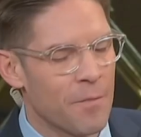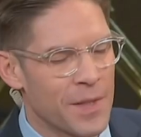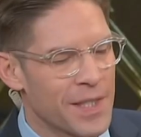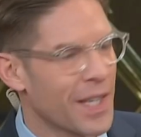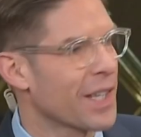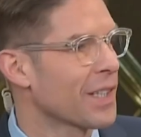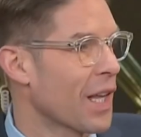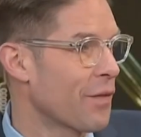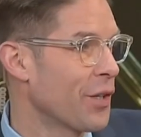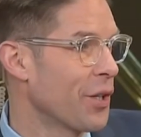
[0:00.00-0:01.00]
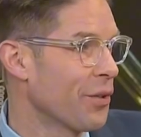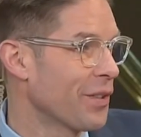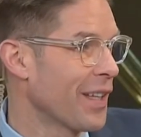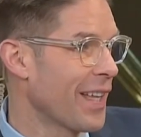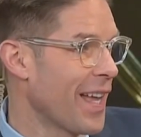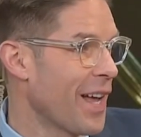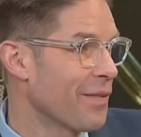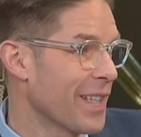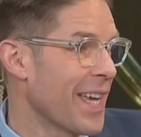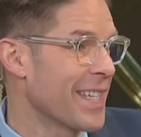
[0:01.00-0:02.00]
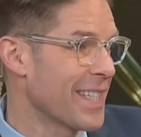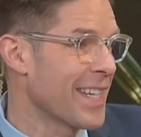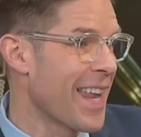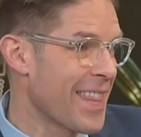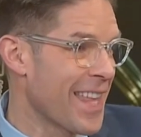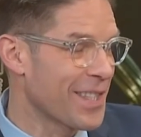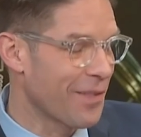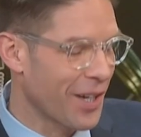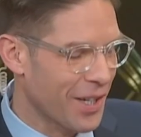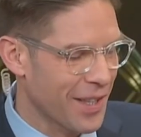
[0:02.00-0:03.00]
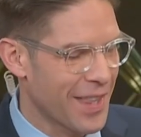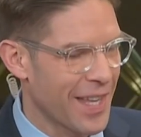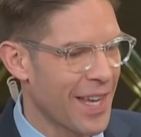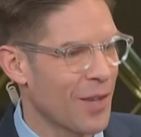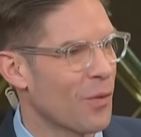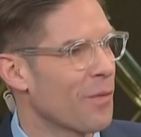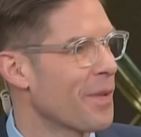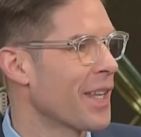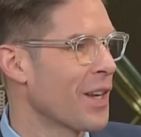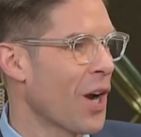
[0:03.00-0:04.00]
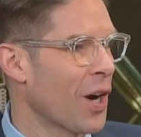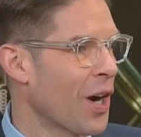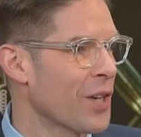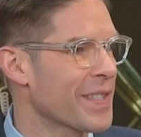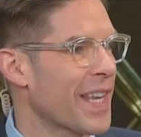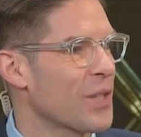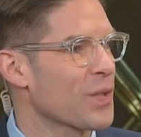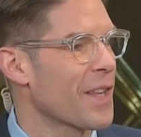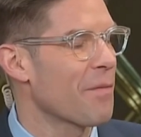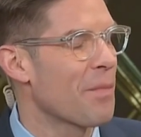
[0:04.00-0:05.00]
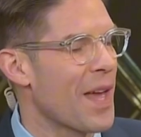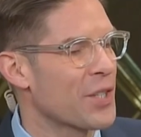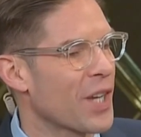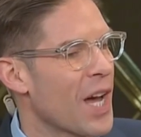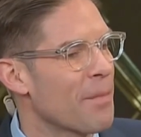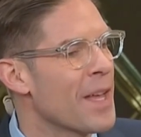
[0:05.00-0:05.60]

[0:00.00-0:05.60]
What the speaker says: been seeing a lot of you of late, and that's a very good thing. We've been our schedules have been matching up,